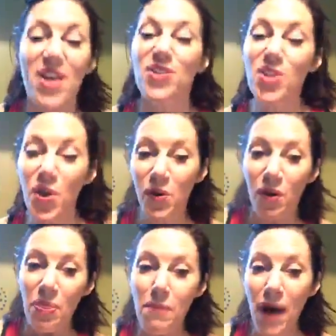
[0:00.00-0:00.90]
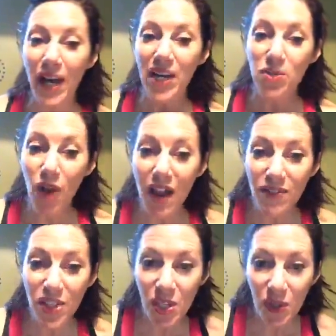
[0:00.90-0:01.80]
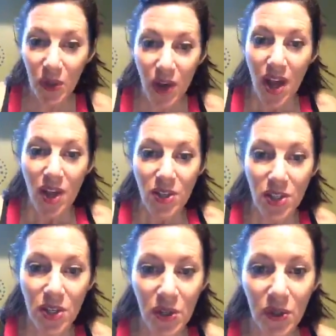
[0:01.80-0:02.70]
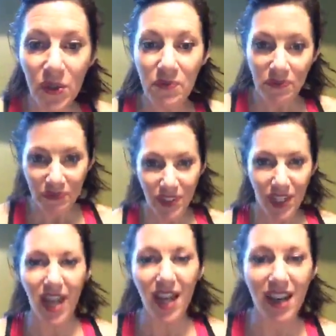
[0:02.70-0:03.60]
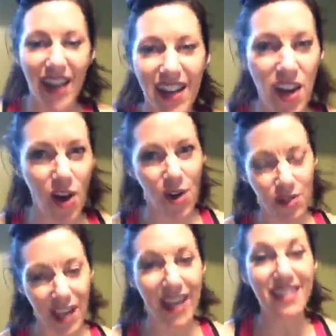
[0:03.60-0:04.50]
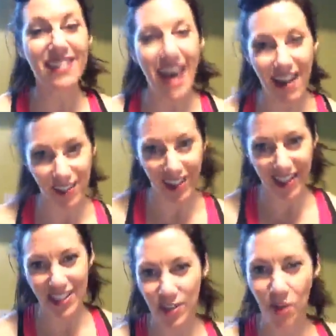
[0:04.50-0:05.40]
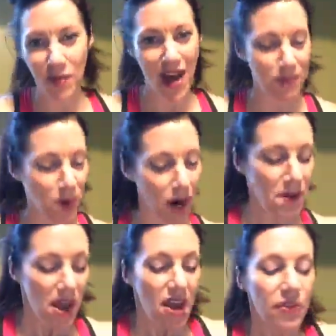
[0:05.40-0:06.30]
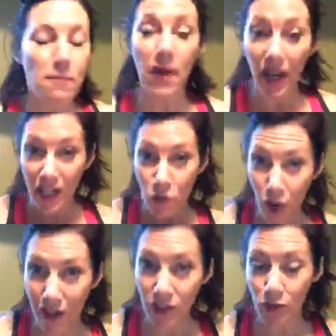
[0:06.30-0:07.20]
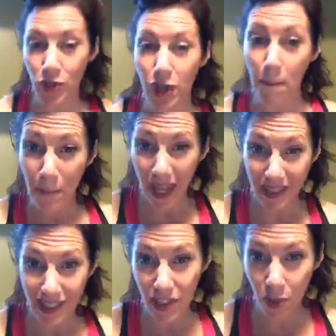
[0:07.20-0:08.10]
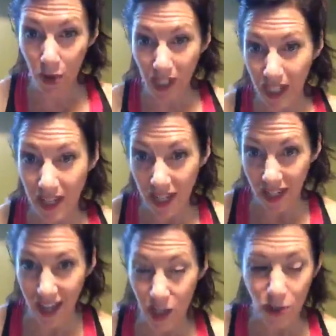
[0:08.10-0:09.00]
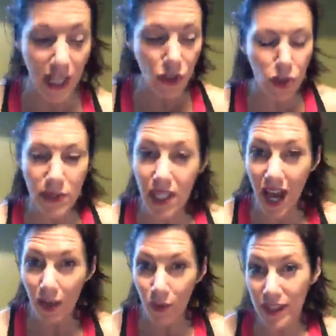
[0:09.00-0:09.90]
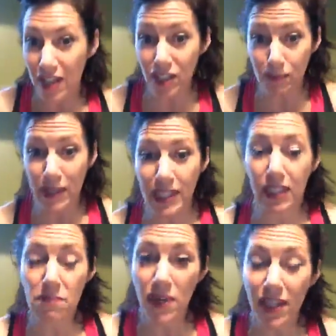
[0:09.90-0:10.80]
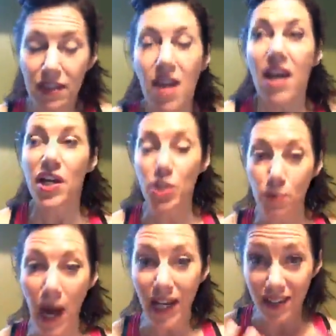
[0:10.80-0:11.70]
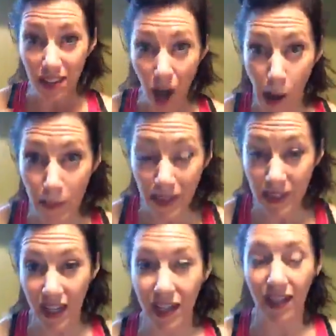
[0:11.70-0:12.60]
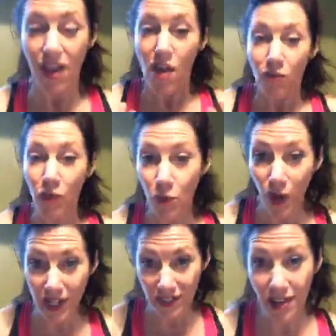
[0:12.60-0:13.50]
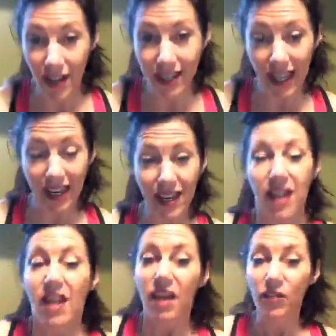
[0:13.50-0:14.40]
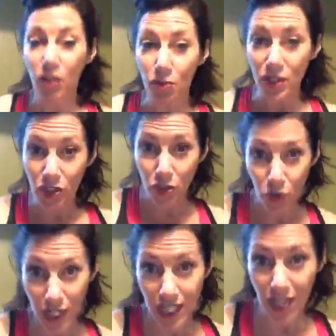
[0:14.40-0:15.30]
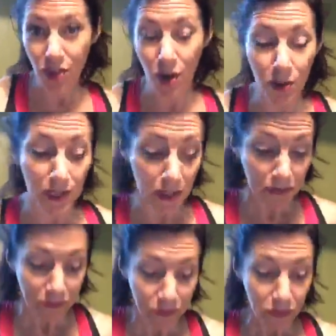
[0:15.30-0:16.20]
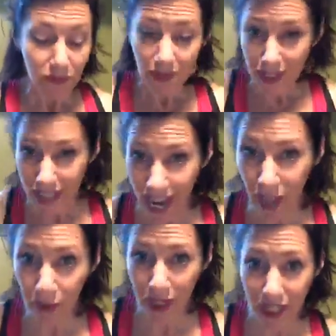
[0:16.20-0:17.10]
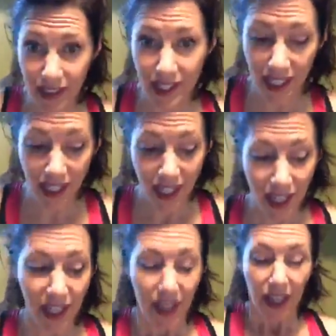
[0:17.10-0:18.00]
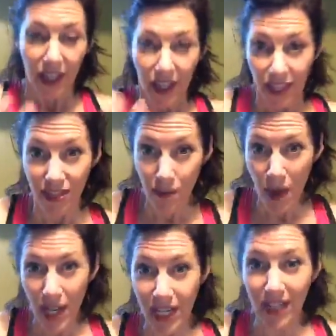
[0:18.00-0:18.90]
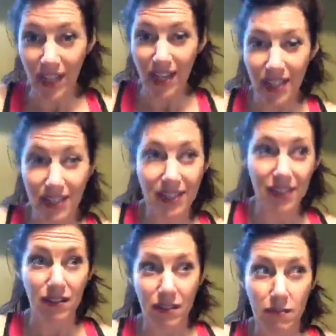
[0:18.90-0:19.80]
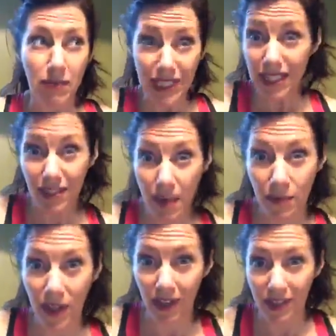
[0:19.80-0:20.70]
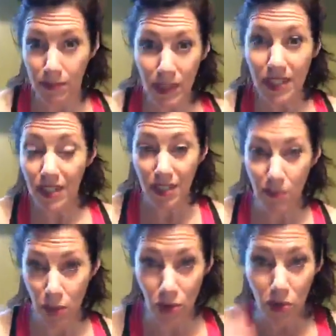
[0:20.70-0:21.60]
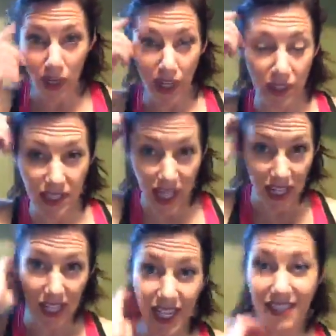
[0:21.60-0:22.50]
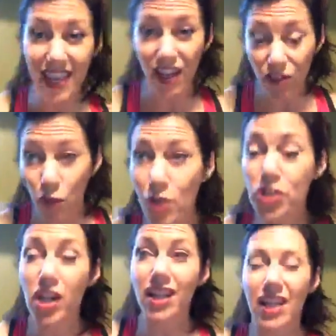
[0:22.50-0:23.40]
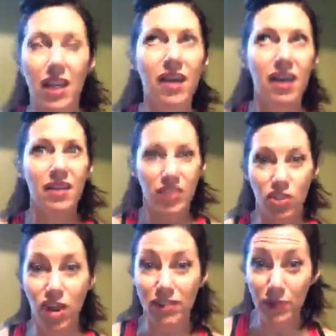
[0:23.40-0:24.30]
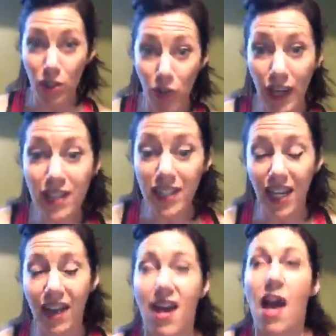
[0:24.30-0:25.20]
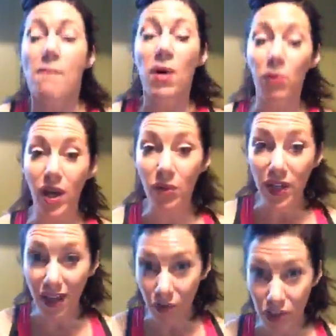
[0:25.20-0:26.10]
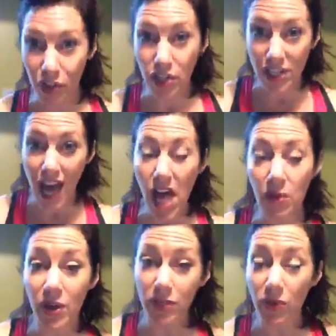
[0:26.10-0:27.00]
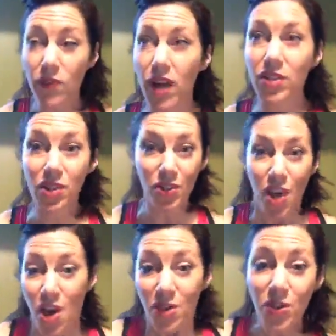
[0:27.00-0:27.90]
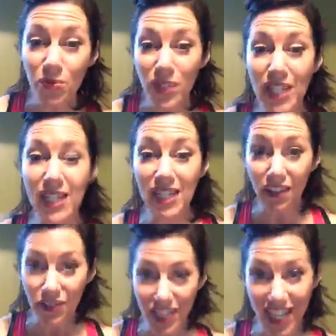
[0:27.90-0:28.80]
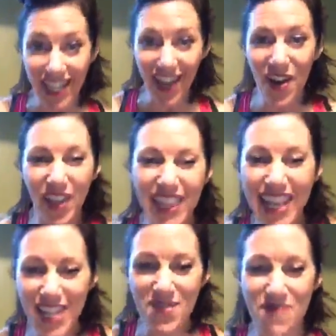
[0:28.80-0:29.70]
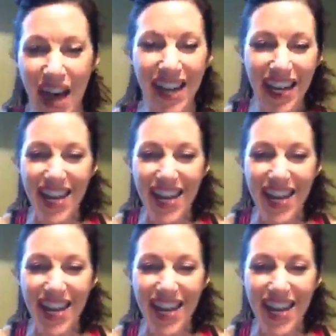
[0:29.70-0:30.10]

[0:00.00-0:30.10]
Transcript: So the body drives you to, I know, exactly. That's so bad, Barb. The body drives you to compensatory eating. I use that term a lot, and what that just basically means is your body is compensating for what it's not getting. If you're restricting those calories, the body is missing something. It's missing some nutrients that it needs. And unfortunately, this drives me crazy, but when we have restricted calories, we've gone to those really nifty, thank you, Beck,